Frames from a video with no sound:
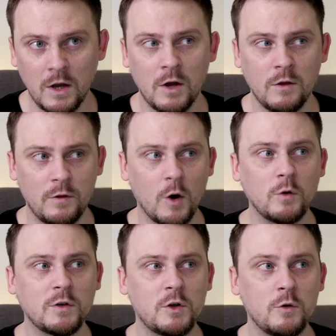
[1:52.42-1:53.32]

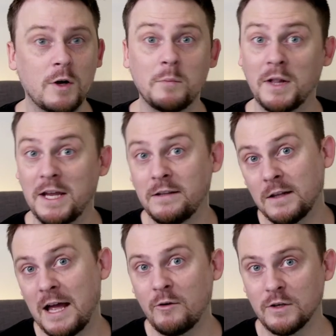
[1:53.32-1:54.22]
Those who complain the
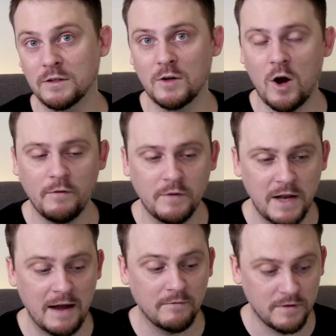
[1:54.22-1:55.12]
loudest often
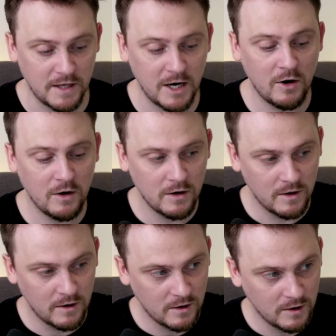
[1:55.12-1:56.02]
have their
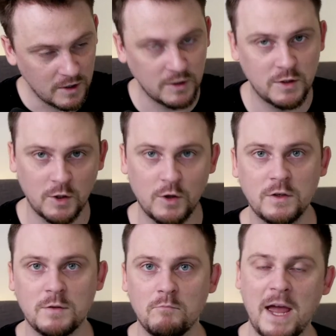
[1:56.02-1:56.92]

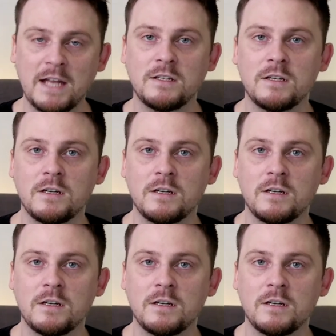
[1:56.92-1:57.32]
concerns met